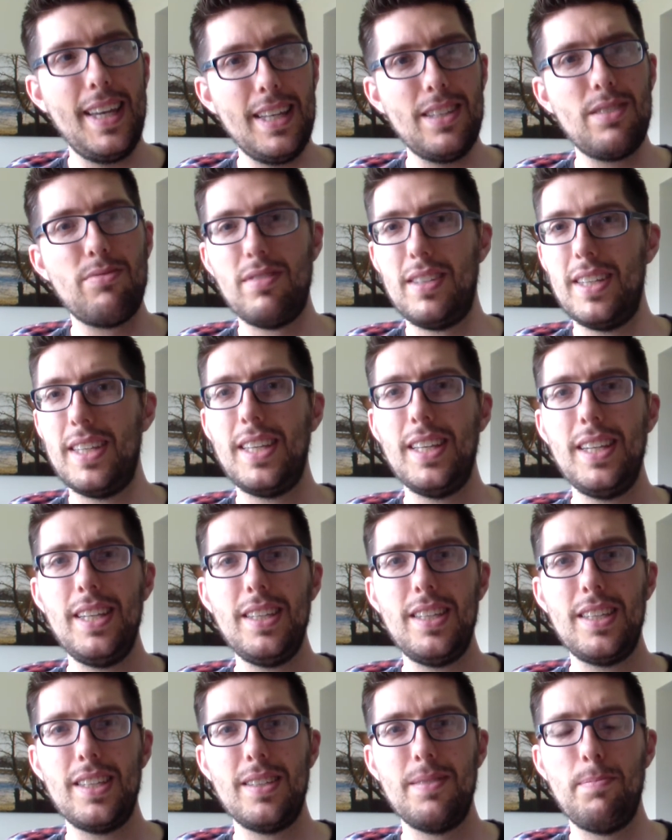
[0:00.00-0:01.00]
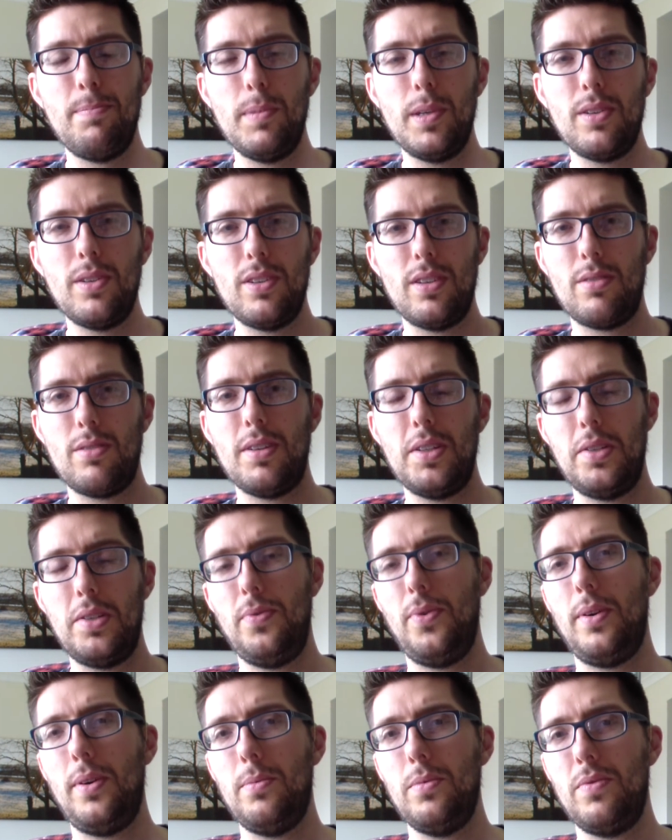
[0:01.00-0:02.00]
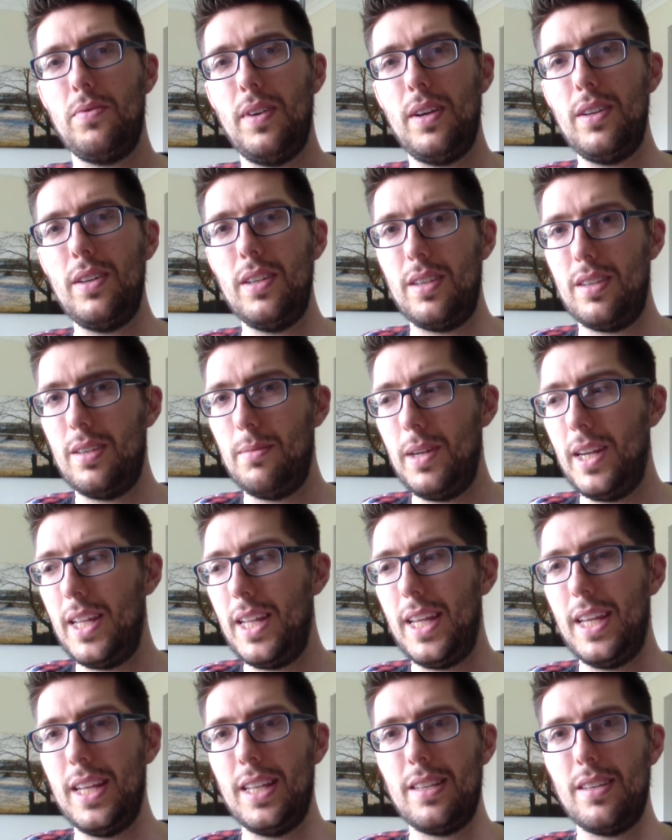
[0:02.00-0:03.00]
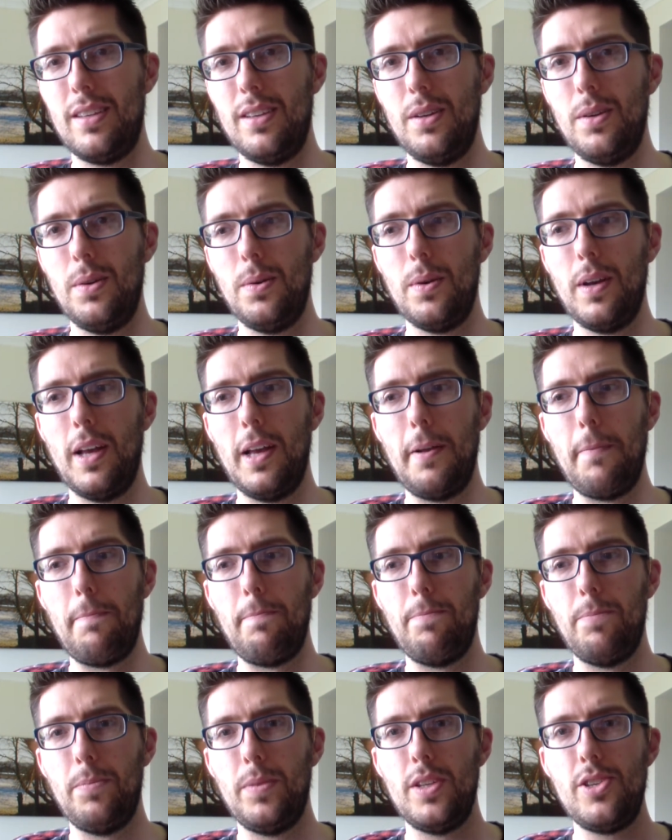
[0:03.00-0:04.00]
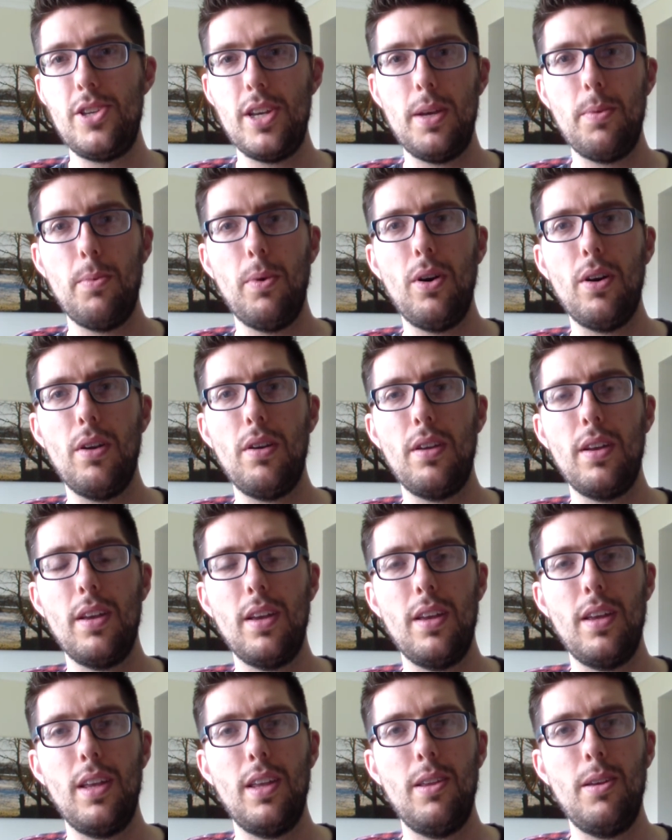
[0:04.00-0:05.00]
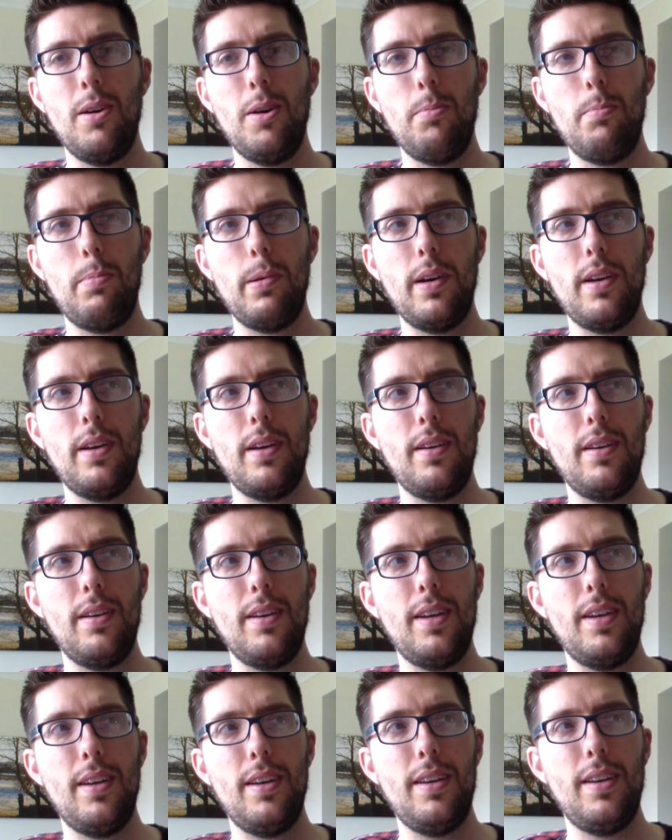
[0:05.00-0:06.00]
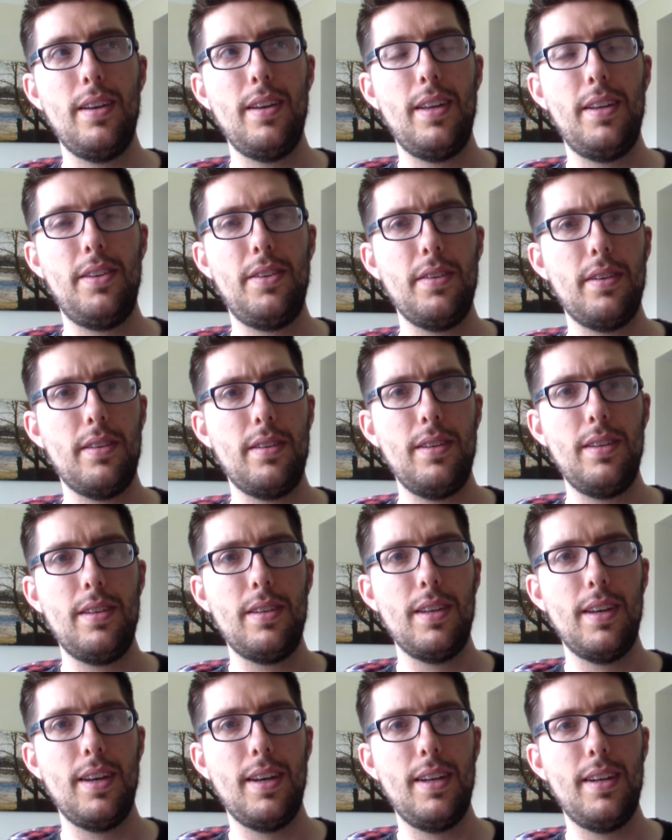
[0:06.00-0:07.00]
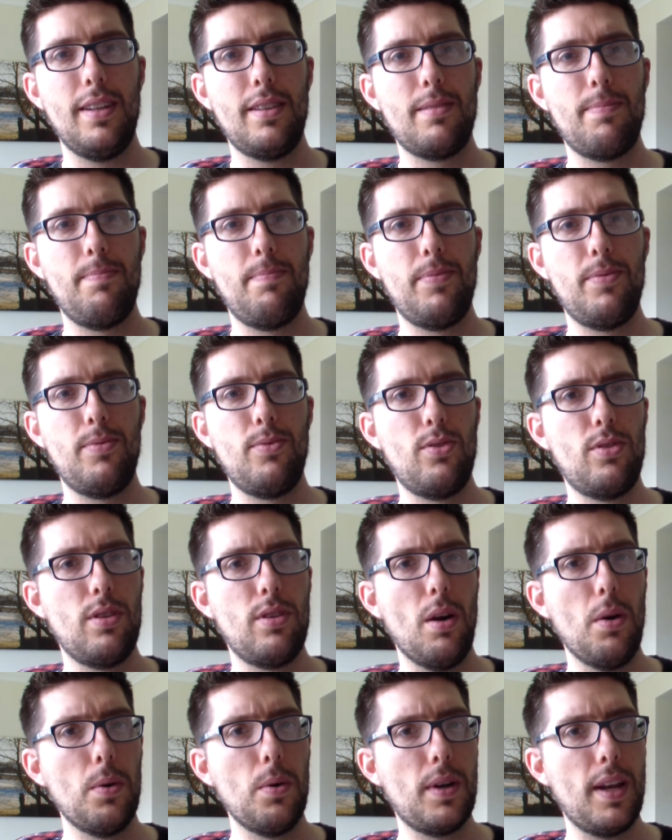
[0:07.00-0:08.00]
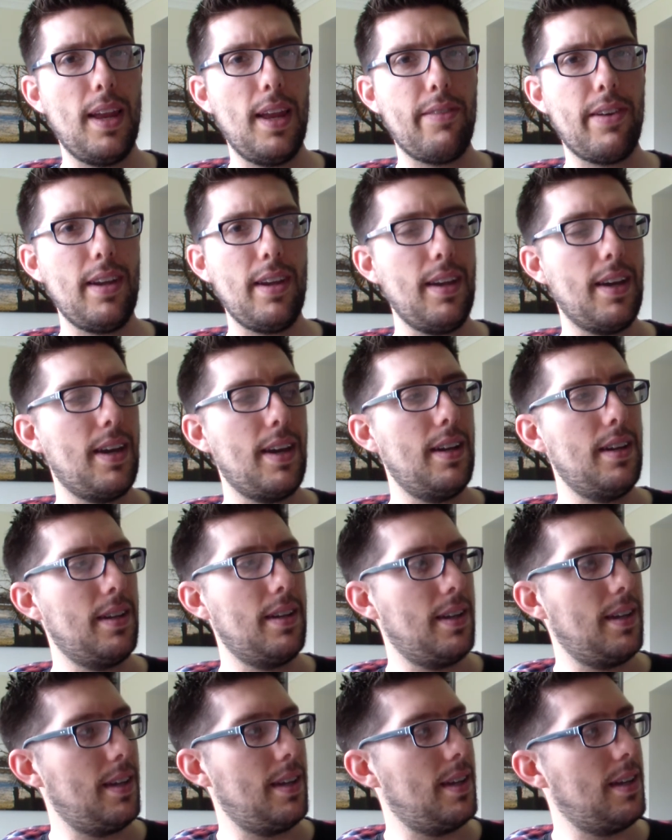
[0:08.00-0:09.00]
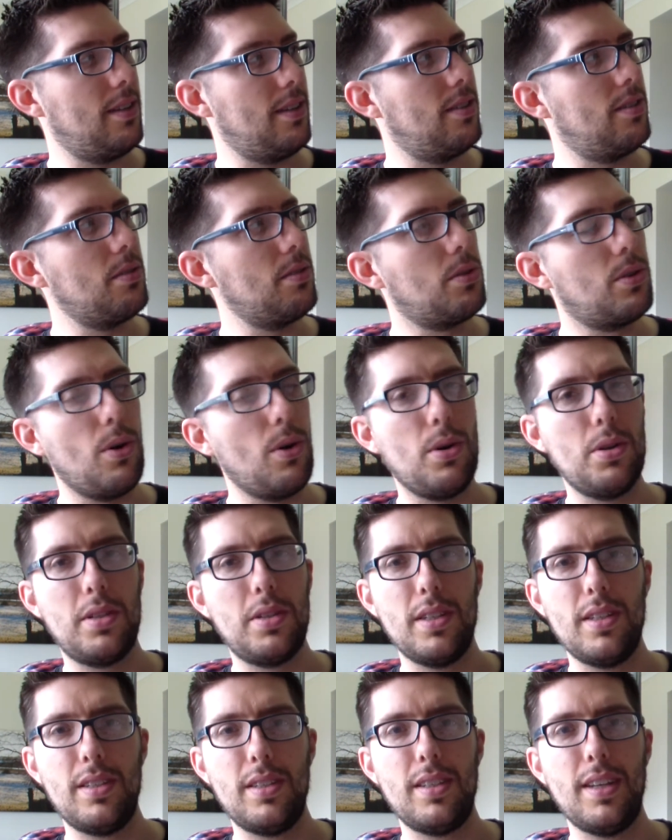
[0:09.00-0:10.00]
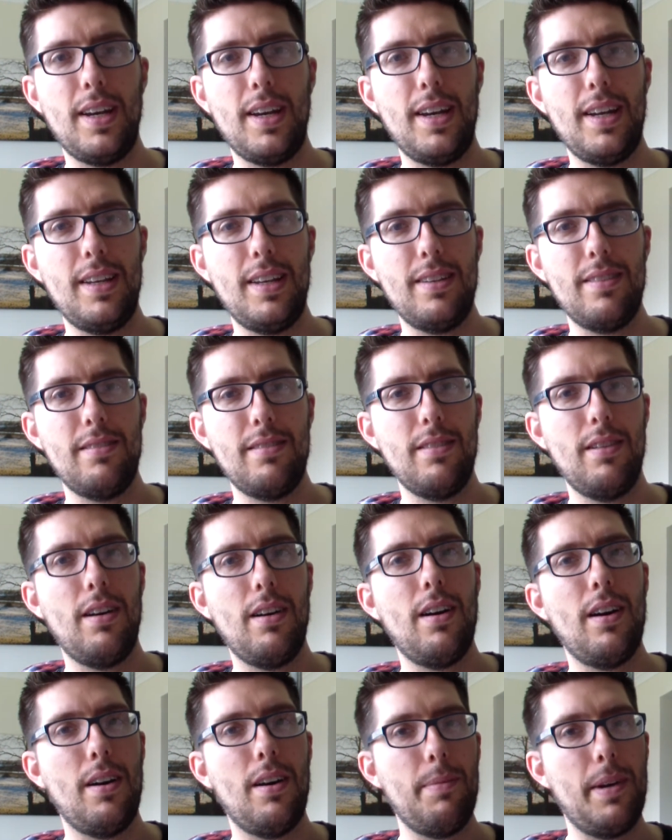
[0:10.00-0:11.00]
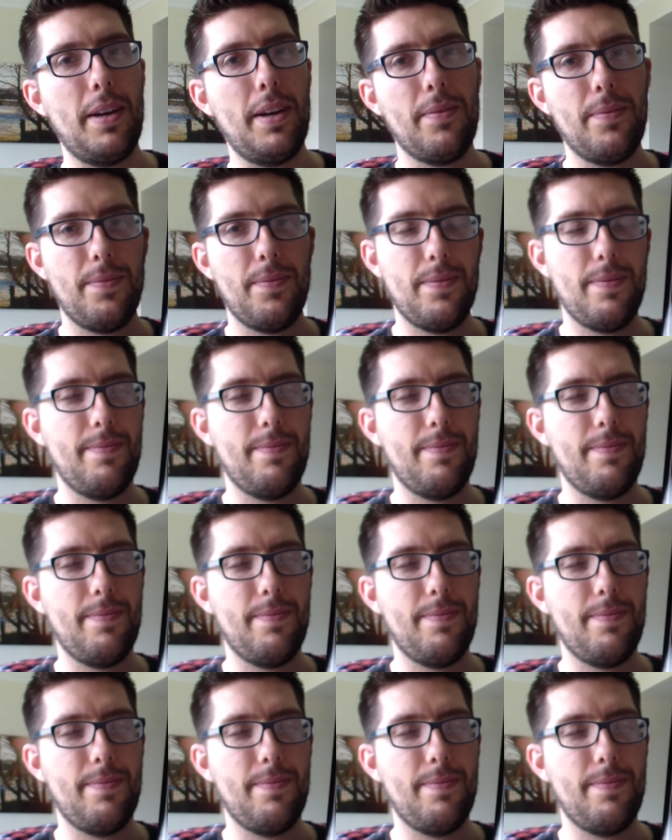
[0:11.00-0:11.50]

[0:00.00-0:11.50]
is ridiculous, because it transforms very similarly to the G1, but it doesn't, and it's so clever and it's so gorgeous, and oh man,